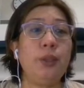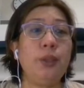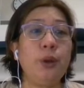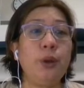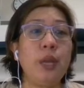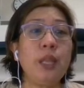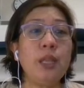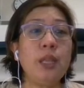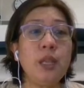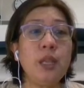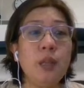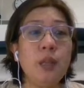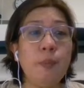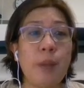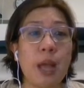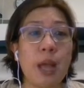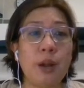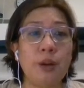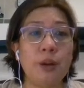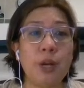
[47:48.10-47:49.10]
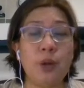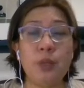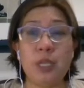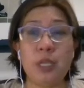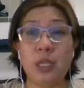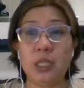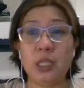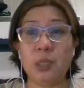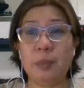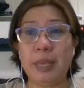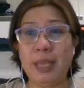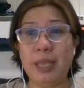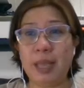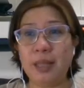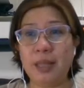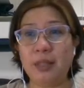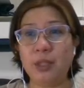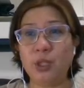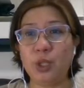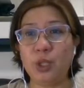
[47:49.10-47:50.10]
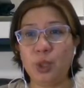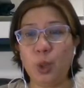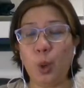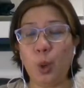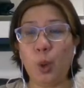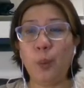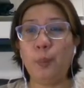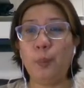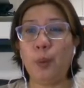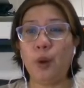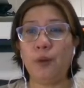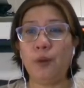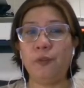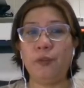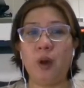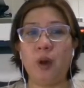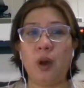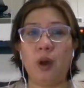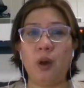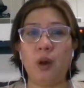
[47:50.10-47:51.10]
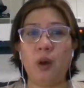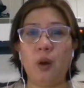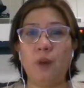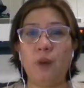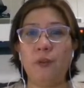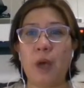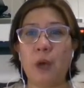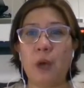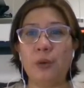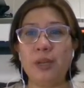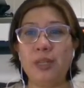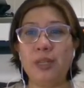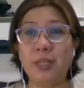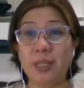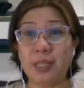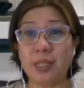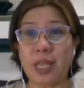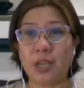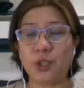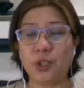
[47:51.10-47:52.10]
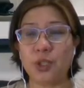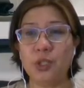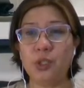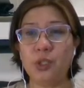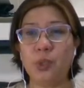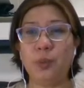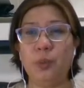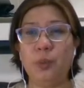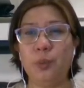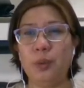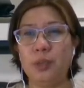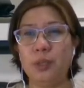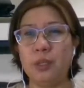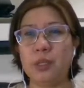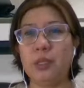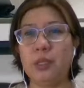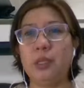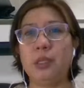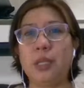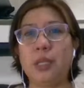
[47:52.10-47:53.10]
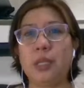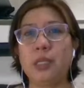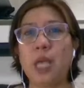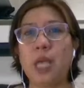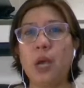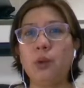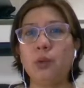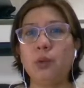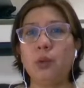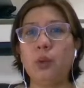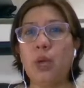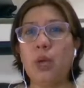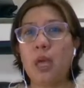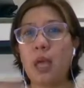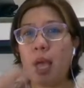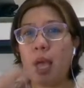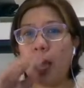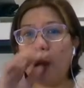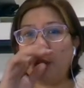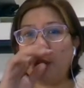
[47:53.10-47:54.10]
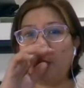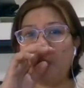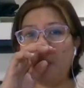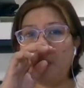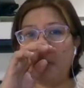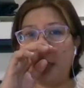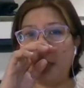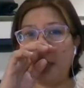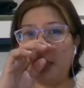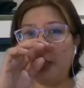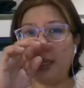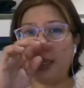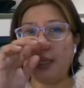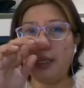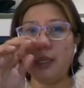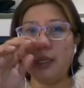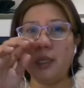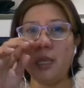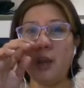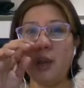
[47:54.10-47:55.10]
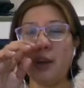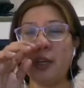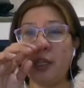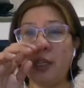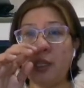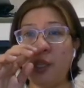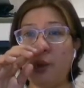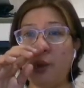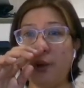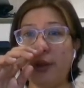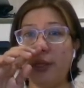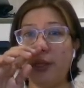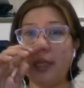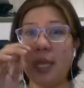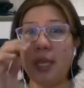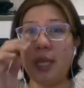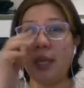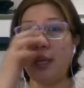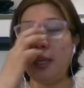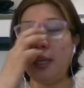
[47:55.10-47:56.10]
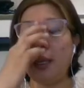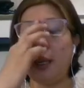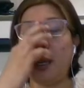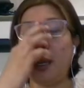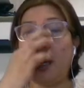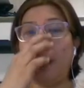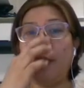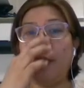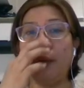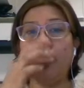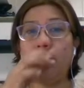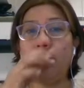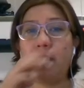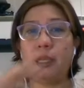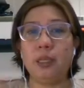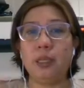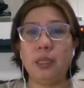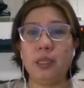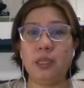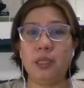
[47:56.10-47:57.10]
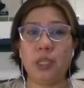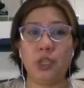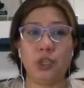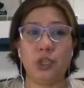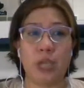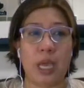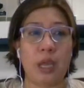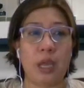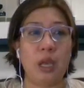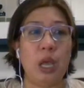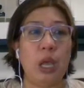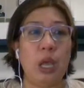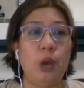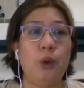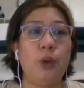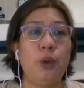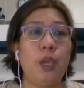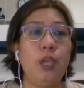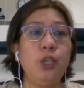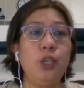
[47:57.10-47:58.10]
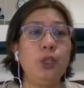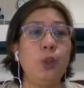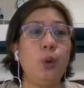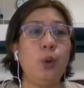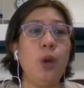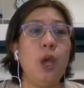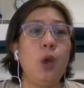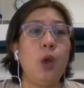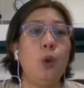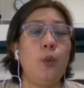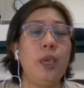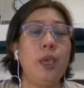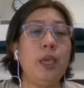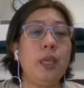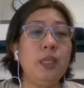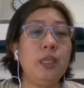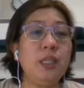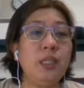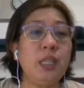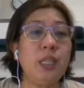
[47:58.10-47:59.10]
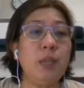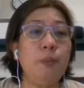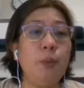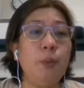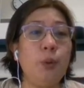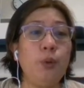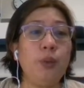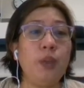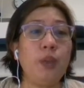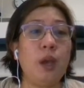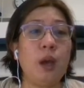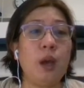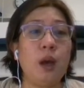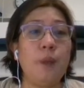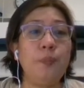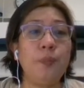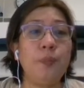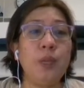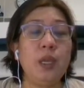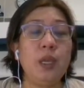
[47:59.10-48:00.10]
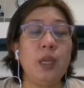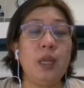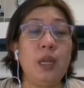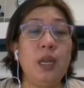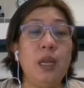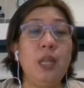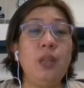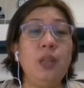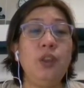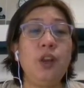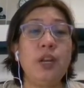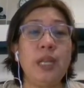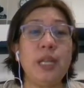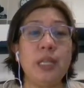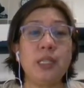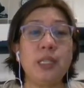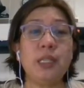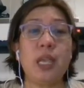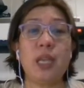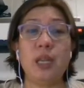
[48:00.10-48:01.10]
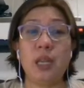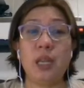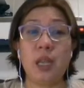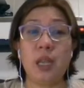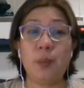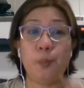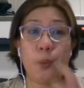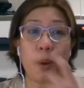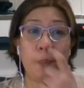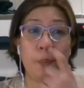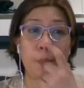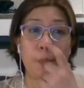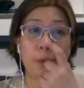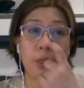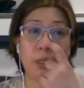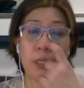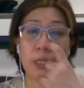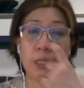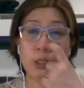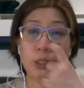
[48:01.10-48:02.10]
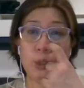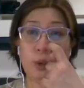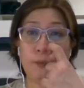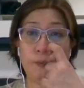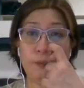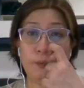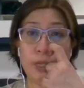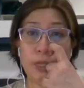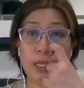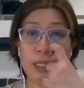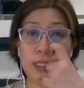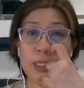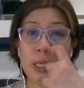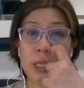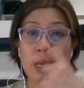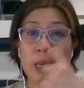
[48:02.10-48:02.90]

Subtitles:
theoretical background is beyond the scope of our discussion. So we will just discuss how to make this CRC or cyclic redundancy check. Okay, so we can see both linear and cyclic properties of this